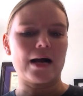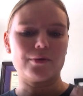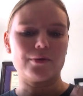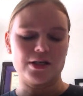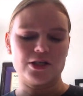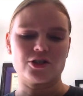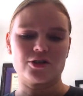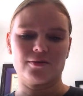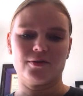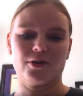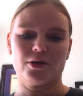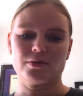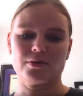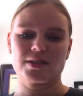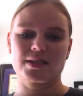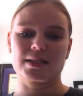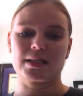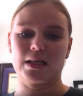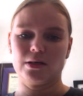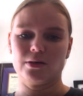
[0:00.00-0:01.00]
each of those
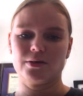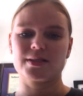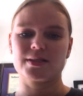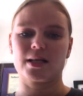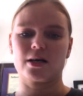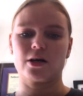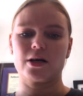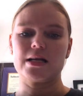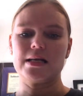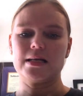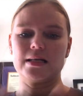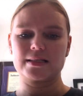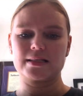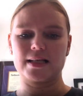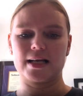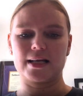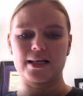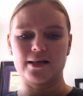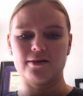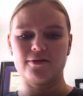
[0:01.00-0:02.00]
skills that are in
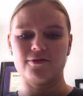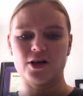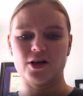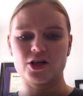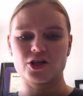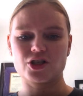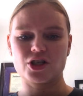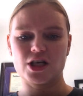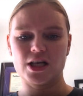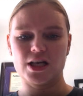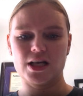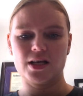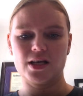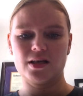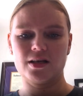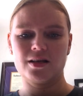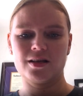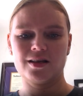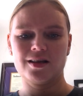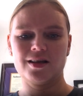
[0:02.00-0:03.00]
executive functioning
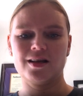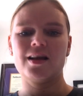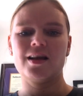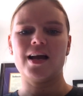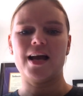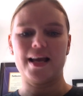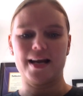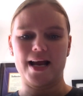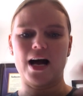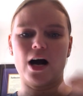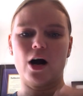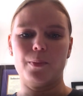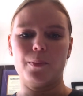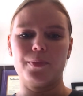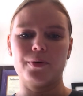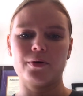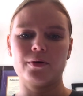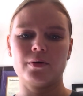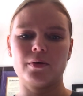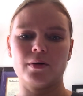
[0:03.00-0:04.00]
and help
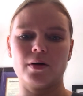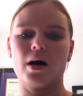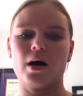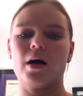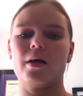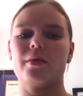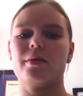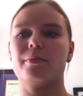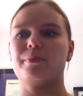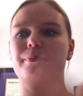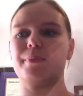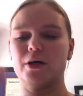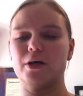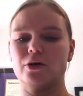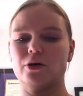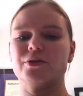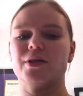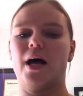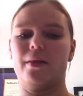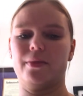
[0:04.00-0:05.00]

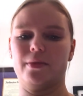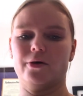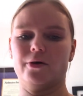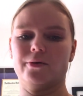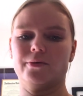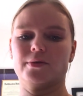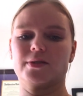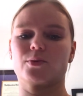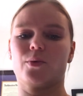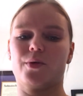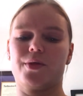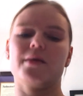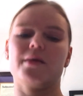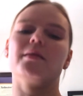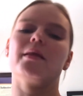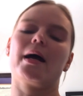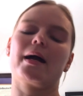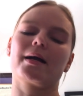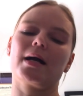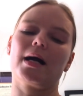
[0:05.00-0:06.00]
build on those within
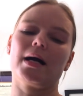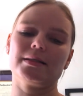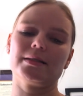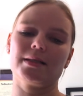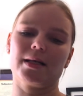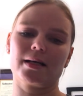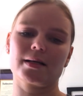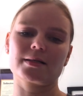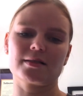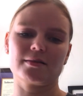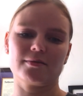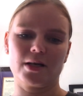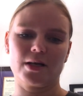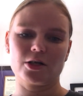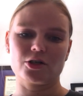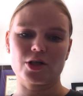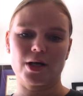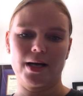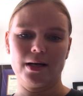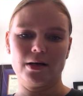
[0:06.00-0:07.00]
that context of that
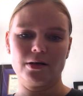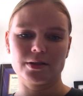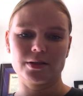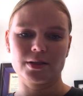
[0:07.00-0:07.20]
child.